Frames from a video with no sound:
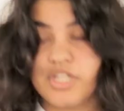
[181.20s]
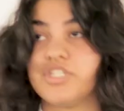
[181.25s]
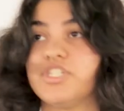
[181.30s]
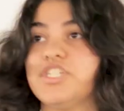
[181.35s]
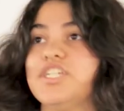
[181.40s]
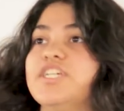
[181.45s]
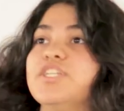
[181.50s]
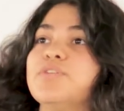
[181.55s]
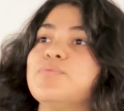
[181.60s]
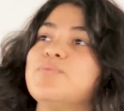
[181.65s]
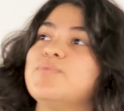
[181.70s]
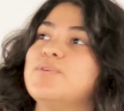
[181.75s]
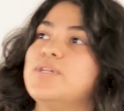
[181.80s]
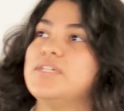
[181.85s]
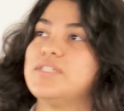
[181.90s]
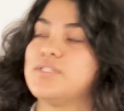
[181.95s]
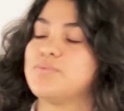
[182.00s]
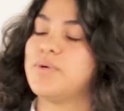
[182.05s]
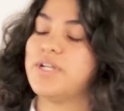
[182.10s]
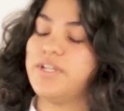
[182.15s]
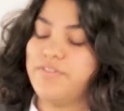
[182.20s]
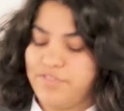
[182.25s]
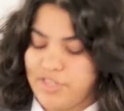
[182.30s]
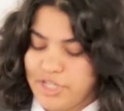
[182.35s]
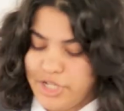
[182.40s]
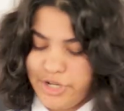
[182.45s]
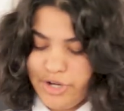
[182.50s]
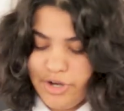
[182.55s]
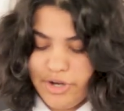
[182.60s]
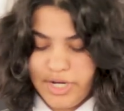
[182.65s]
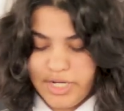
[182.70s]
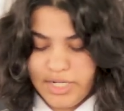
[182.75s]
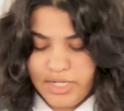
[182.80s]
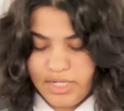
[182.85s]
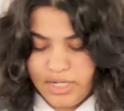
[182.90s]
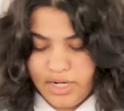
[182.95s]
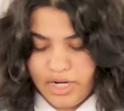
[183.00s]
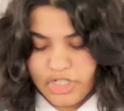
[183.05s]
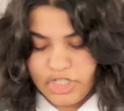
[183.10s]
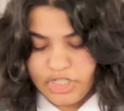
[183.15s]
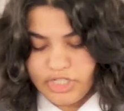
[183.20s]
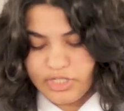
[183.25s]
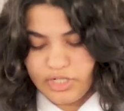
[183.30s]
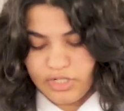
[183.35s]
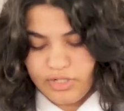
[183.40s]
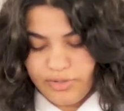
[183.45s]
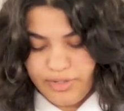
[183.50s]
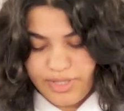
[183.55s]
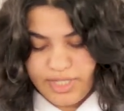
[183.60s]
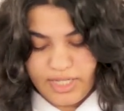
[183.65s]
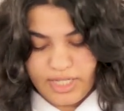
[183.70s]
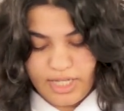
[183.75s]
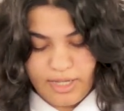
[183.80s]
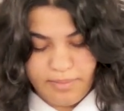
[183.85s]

Shein is one of the current largest clothing